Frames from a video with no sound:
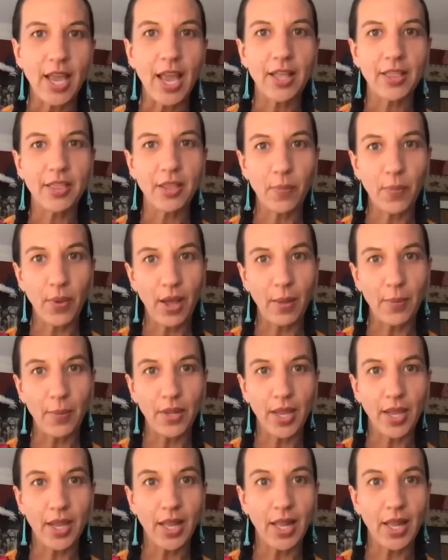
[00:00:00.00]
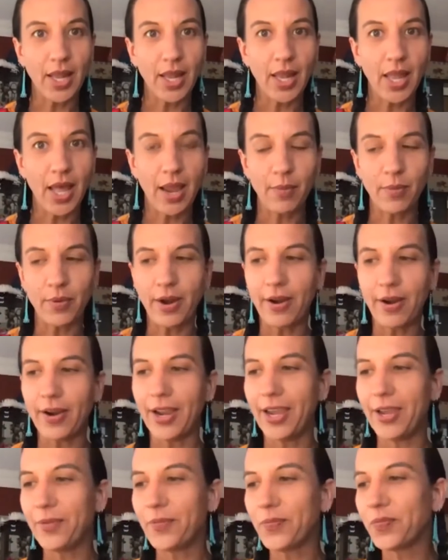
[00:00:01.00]
and the public
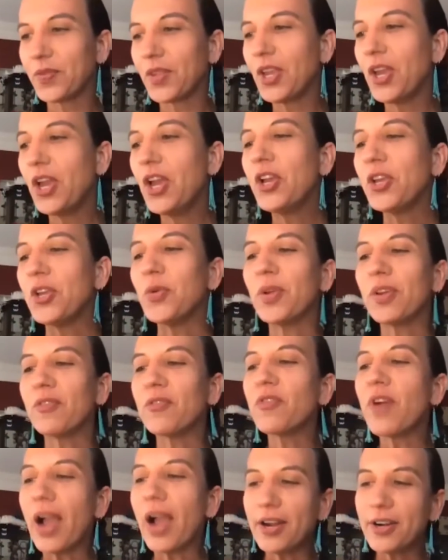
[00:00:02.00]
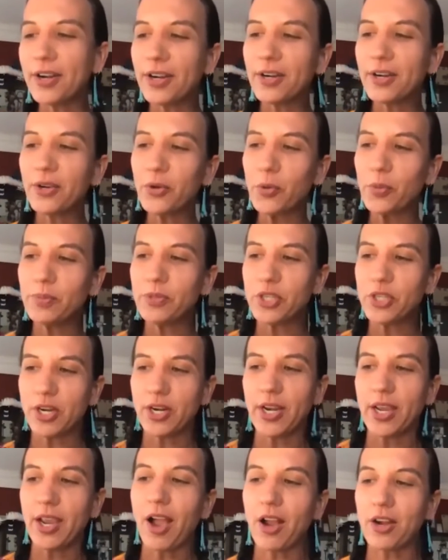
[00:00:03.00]
library. You can find her hoop
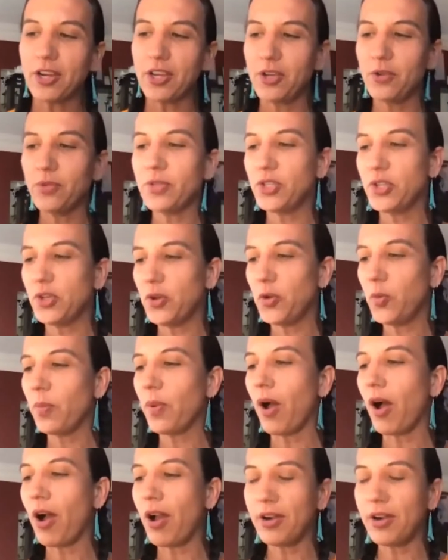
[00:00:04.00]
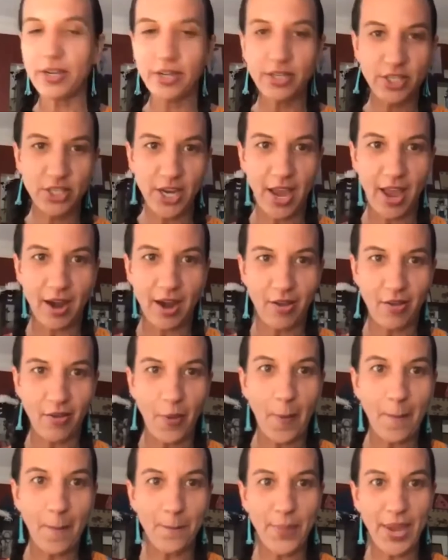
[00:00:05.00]
journey on YouTube on her channel,
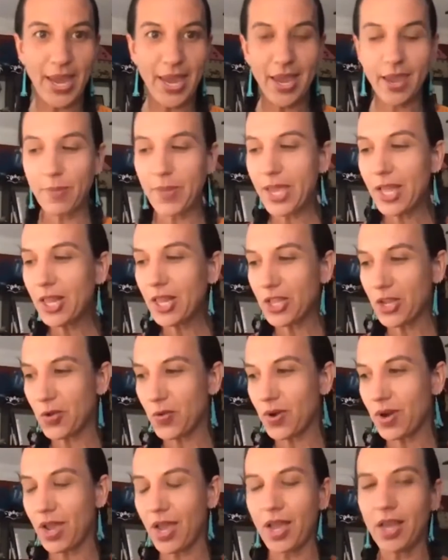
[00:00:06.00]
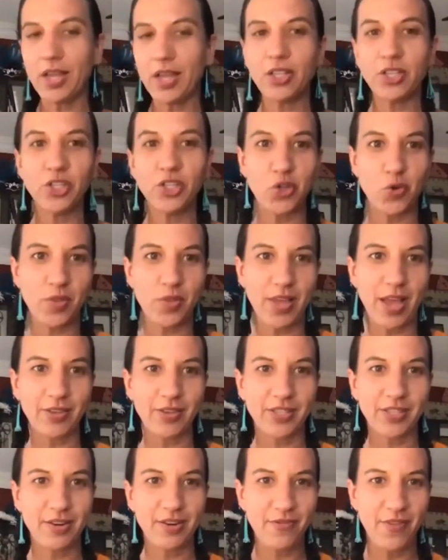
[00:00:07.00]
Baby Luna
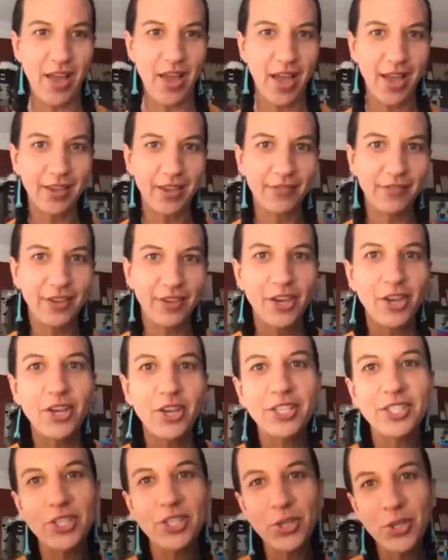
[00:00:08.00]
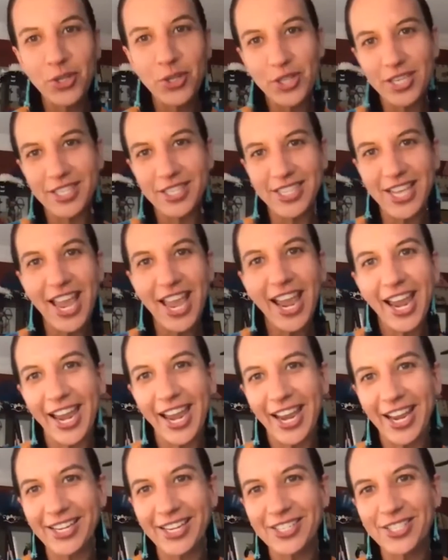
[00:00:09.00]
2005. To the
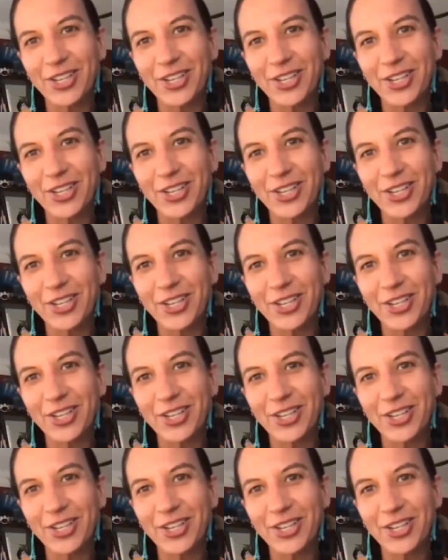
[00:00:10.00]
stage,